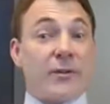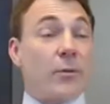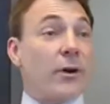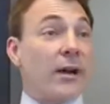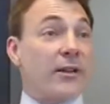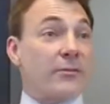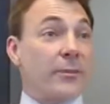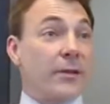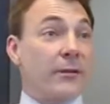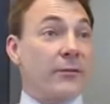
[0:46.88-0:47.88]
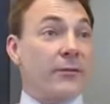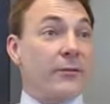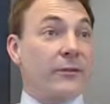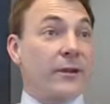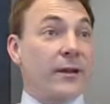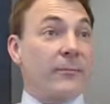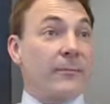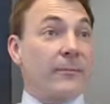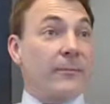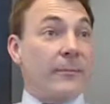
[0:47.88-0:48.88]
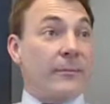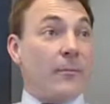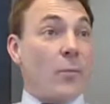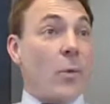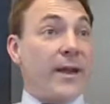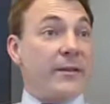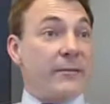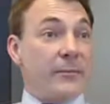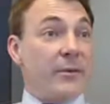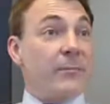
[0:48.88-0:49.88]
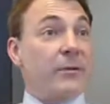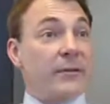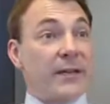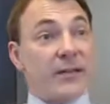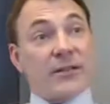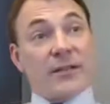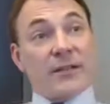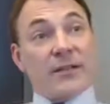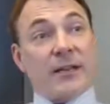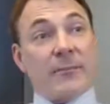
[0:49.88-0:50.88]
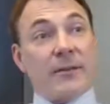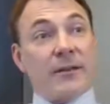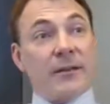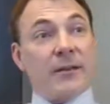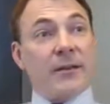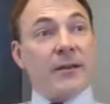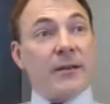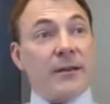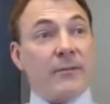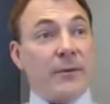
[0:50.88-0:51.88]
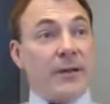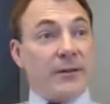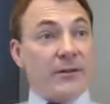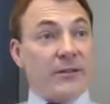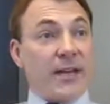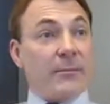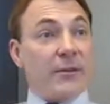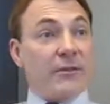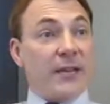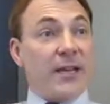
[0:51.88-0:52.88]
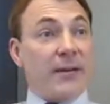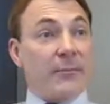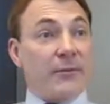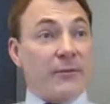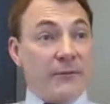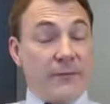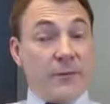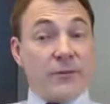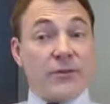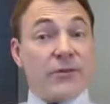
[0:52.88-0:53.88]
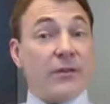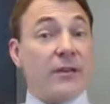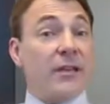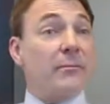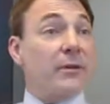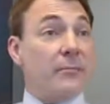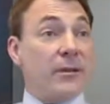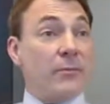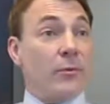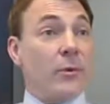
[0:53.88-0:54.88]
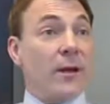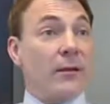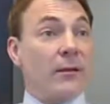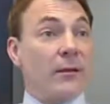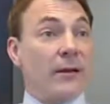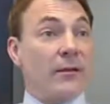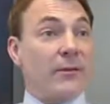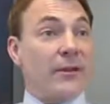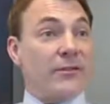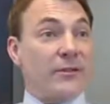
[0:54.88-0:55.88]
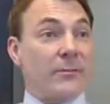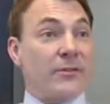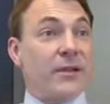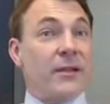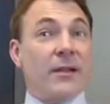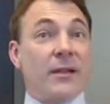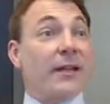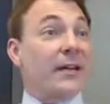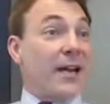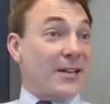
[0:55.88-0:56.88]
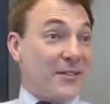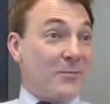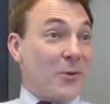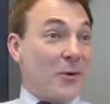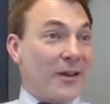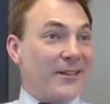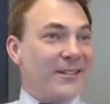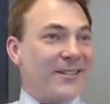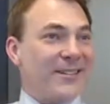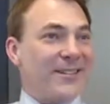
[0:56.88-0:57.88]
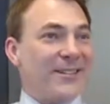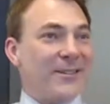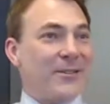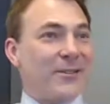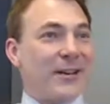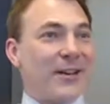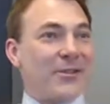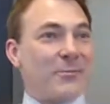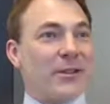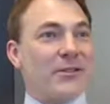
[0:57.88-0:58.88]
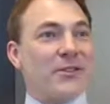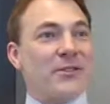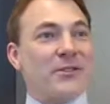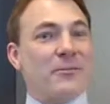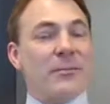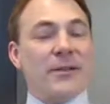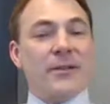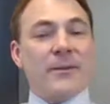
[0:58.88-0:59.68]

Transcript: where hospitals um, wait for people to get sick to come in, if we could establish a campus that focuses on keeping people well, I know that seems like an oxymoron to, to a hospital system, but